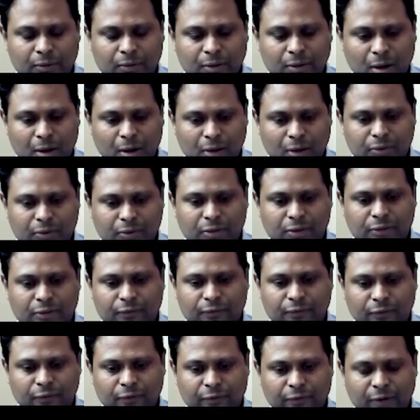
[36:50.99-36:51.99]

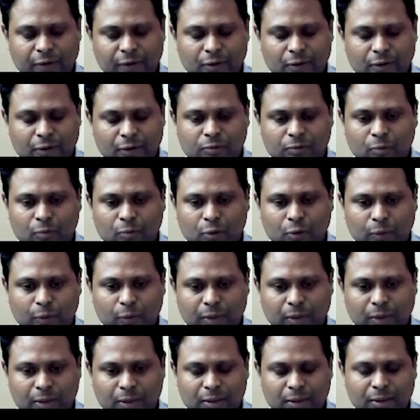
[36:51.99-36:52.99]
causes for failures more
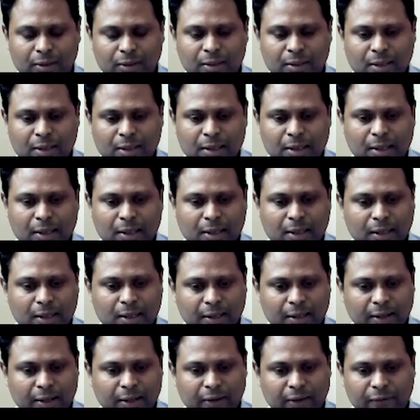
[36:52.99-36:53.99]
quickly
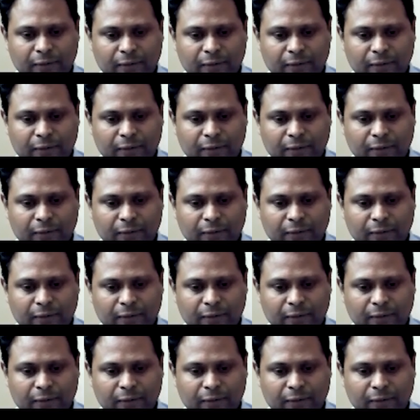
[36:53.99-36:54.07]
uh,